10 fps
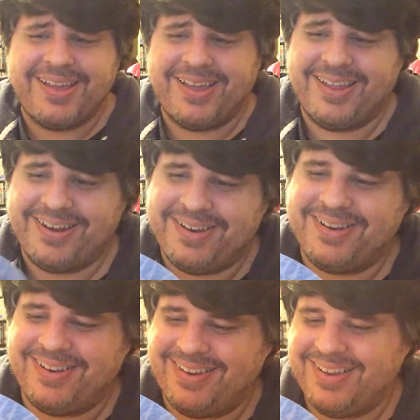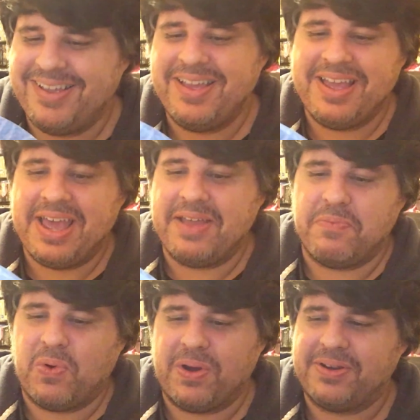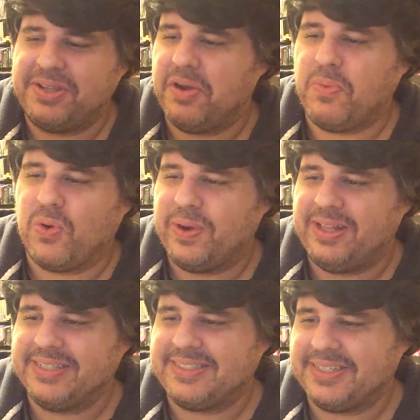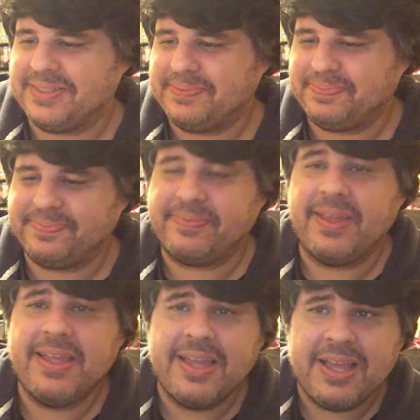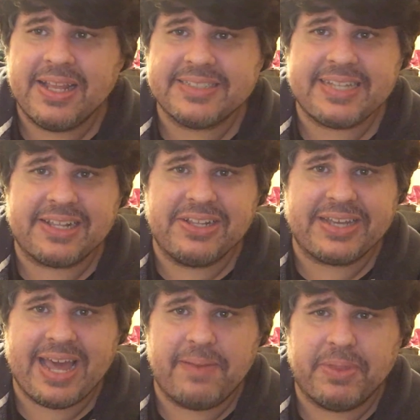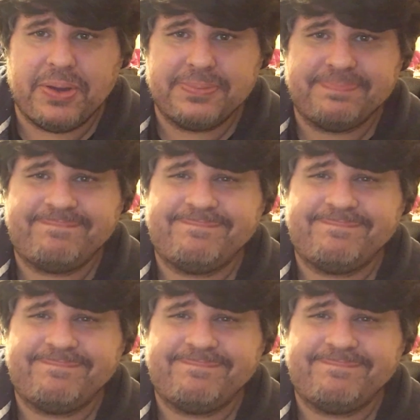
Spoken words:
and more, you know, more realistic. Let's take a look at them though.